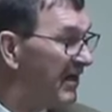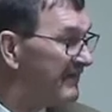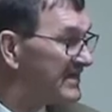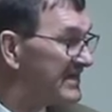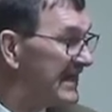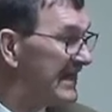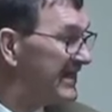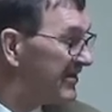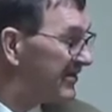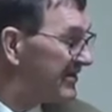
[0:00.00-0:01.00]
as dead
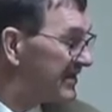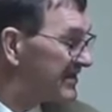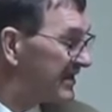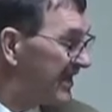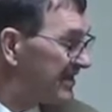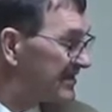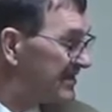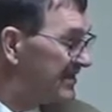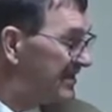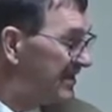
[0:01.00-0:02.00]
here in this text.
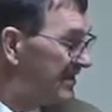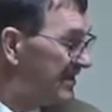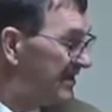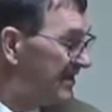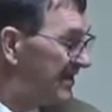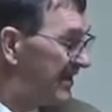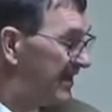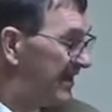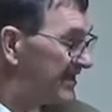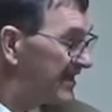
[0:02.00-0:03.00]
And
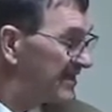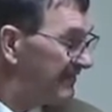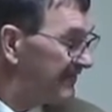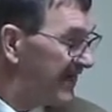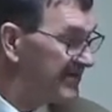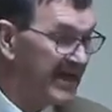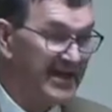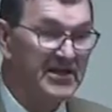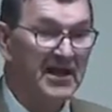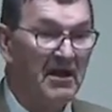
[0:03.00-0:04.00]
he says, I found
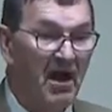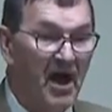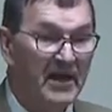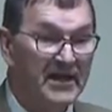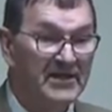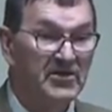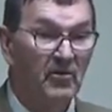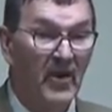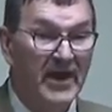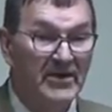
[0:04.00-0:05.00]
out that God is
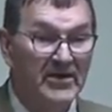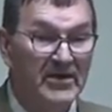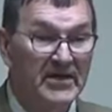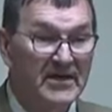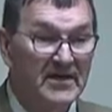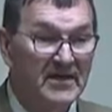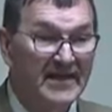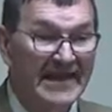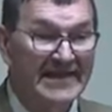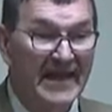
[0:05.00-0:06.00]
greater
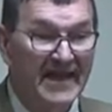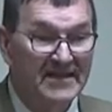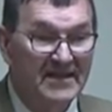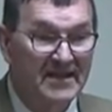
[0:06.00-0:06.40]
than death.